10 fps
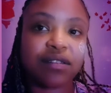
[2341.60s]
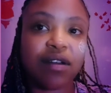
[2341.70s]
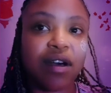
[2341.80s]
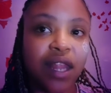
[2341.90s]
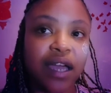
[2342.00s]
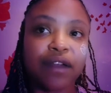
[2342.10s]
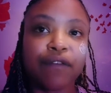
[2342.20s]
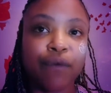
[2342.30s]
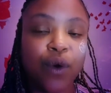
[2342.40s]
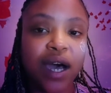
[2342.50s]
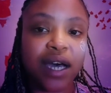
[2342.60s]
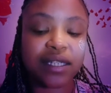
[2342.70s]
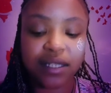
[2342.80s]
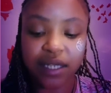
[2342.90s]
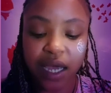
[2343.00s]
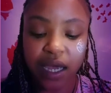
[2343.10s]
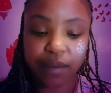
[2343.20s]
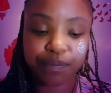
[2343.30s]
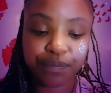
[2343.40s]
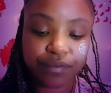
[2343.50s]
are like for us
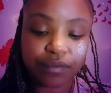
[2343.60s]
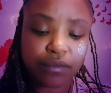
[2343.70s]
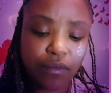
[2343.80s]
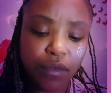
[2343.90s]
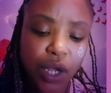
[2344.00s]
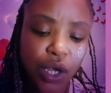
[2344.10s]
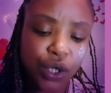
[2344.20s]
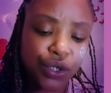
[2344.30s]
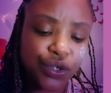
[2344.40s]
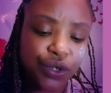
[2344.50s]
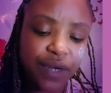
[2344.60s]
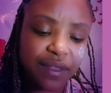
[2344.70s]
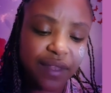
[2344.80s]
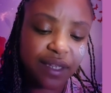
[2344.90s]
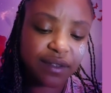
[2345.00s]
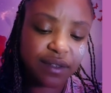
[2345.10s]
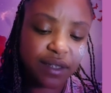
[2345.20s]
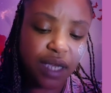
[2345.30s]
during this